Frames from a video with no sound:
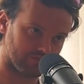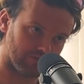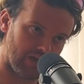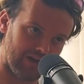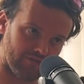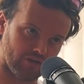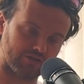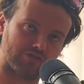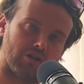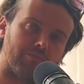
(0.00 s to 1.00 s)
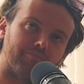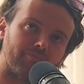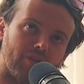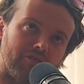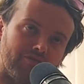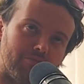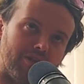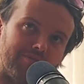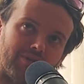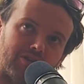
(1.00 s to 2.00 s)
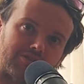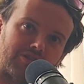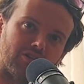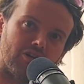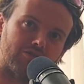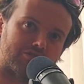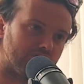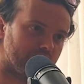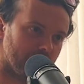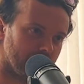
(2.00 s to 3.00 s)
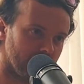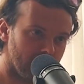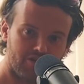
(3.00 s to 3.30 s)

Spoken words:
have like some, and for me personally, like I used to be